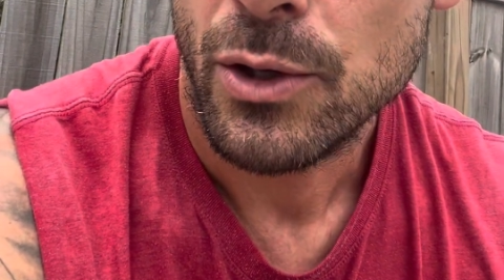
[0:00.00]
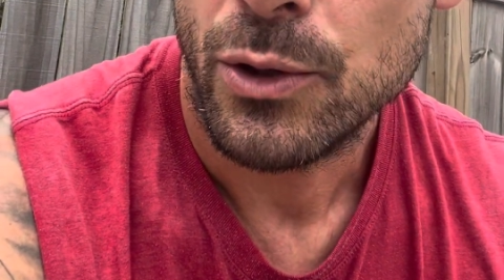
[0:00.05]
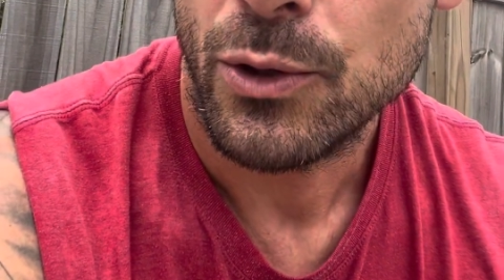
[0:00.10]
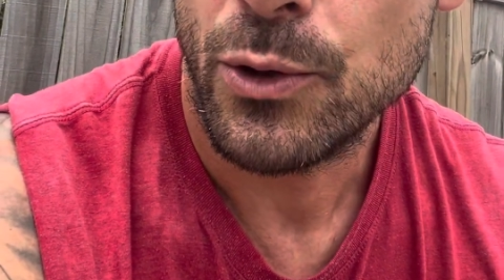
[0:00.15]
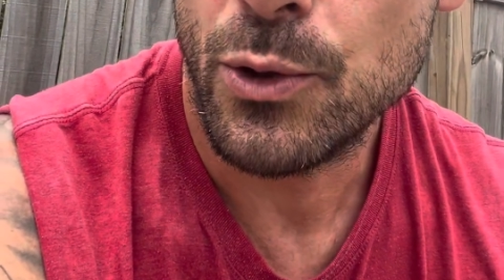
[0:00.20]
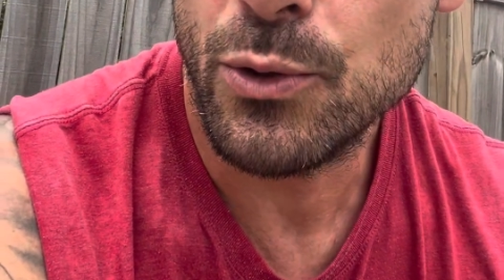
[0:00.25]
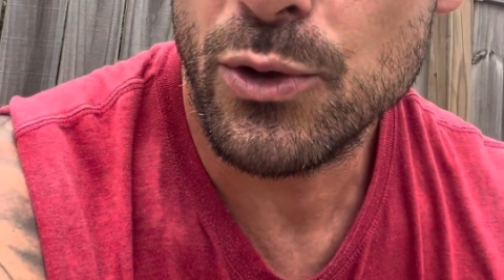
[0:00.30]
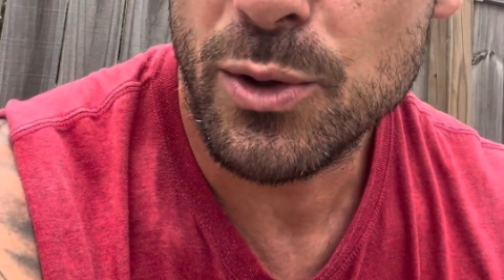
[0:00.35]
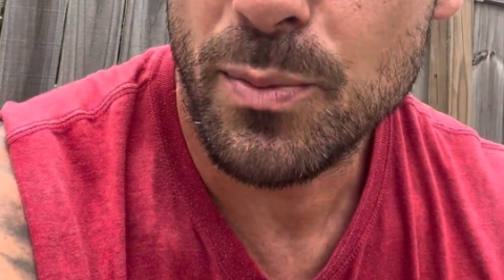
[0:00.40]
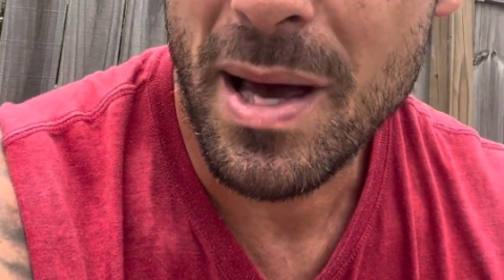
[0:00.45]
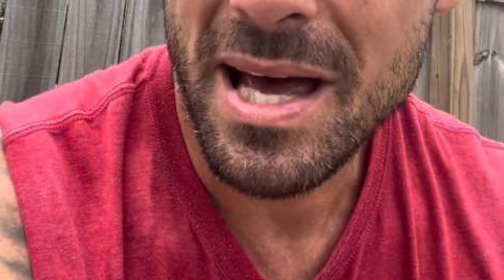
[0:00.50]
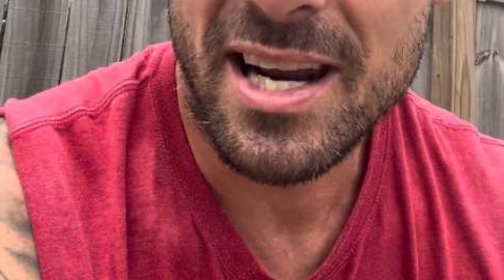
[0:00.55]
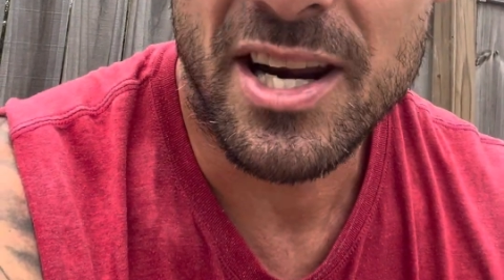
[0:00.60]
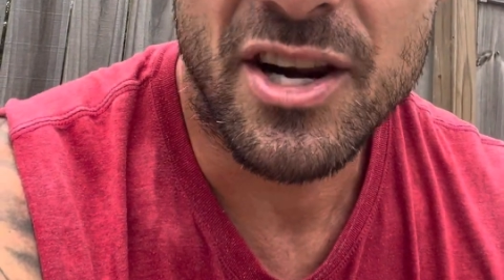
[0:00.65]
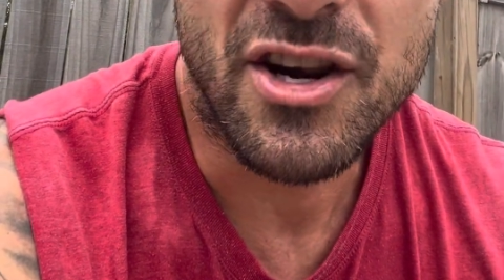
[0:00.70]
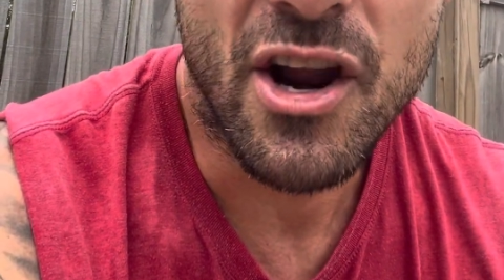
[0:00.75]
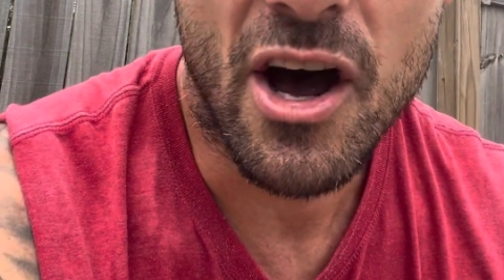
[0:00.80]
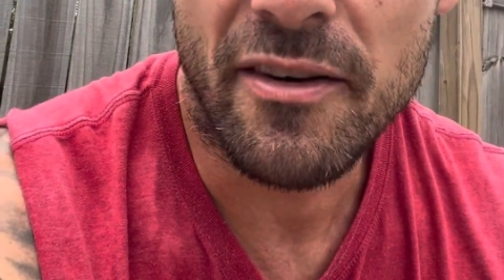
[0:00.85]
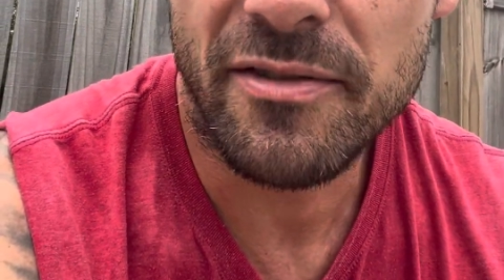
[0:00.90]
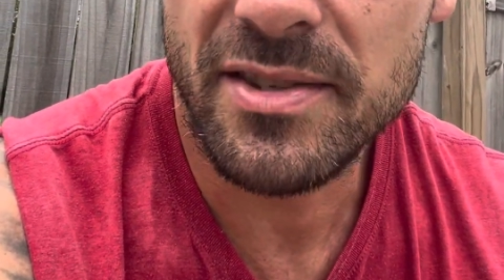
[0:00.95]
you spend
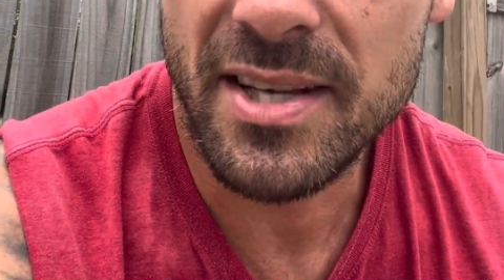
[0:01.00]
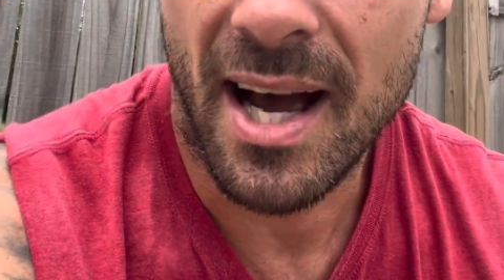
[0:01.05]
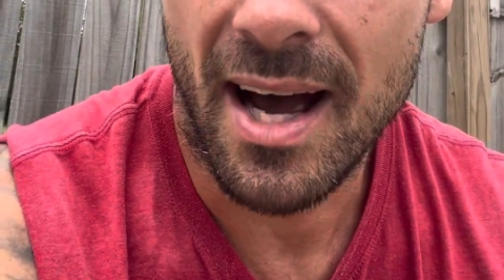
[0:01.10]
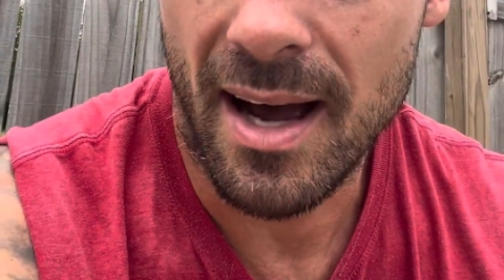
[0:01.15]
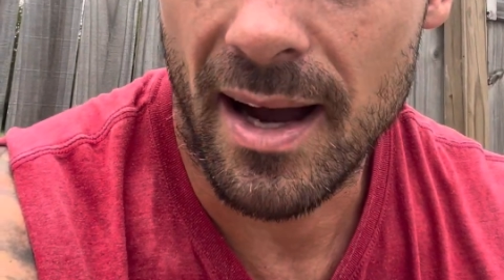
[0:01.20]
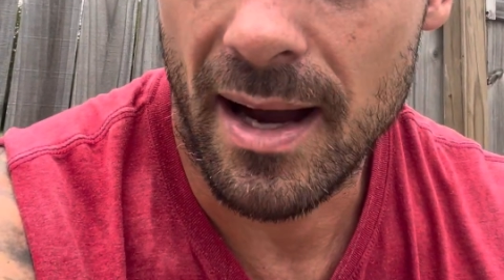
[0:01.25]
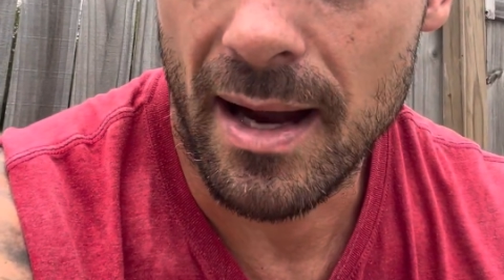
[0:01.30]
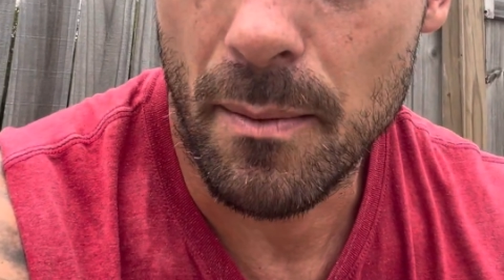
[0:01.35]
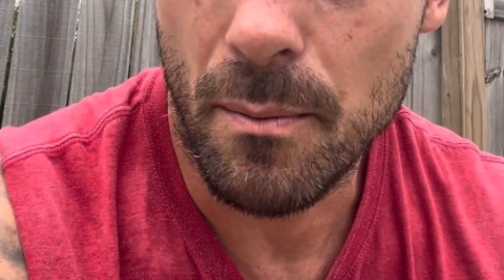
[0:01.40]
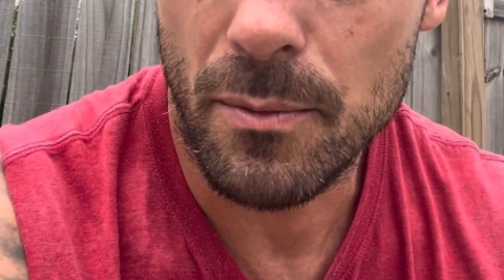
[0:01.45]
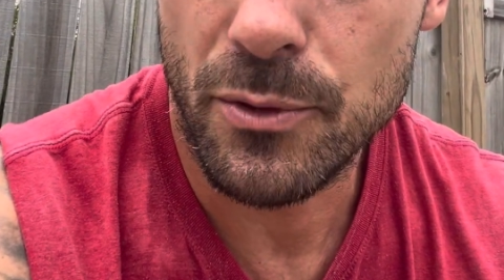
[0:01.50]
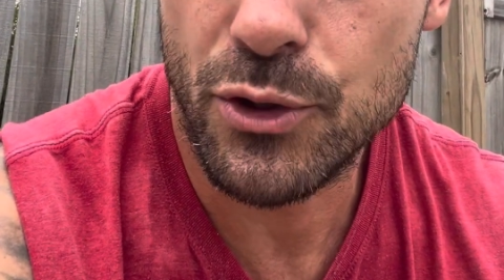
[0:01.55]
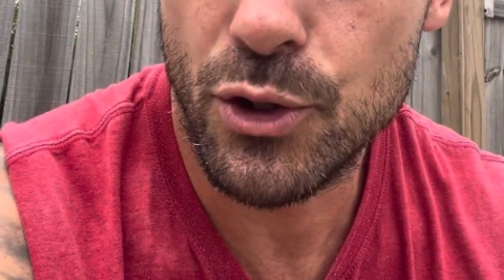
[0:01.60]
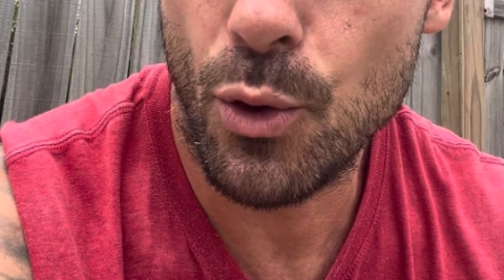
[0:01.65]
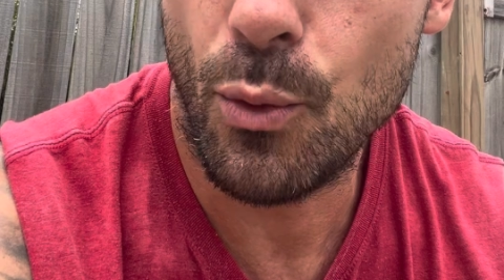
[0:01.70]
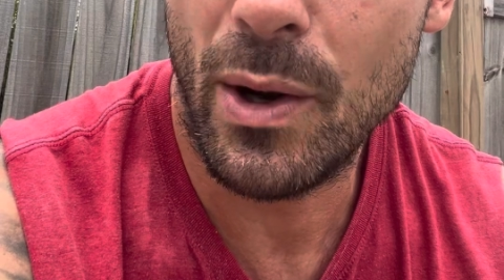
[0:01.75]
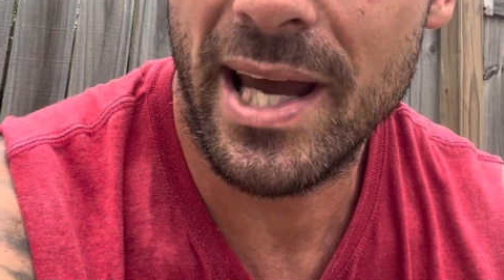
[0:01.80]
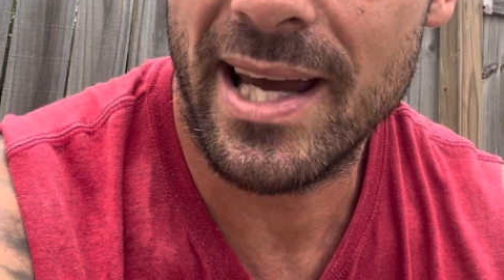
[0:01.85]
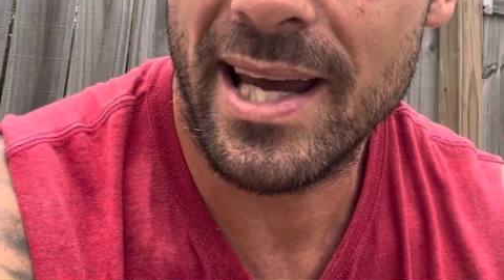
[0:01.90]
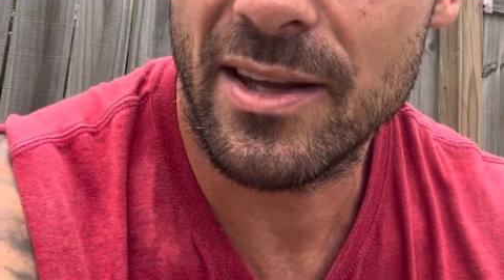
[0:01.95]
enough time
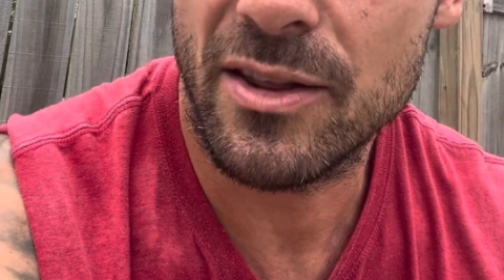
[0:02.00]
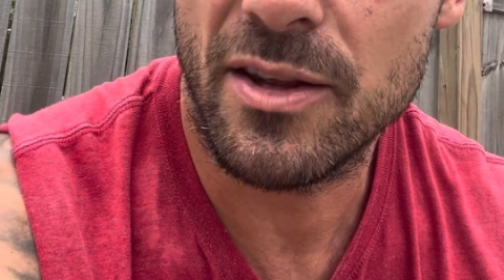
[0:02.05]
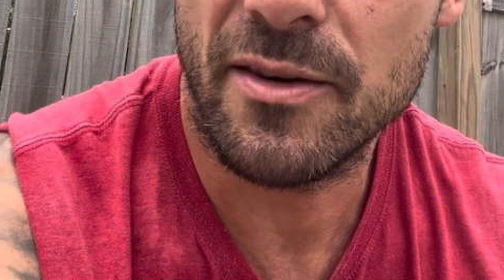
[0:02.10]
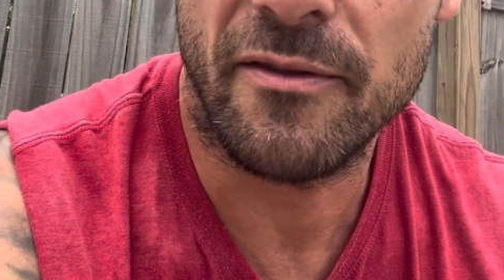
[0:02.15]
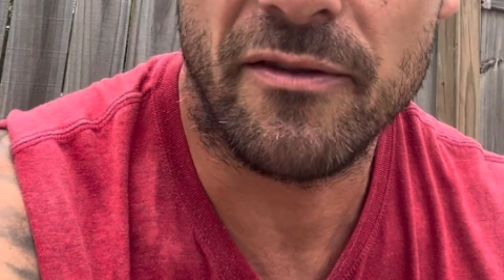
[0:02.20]
doing the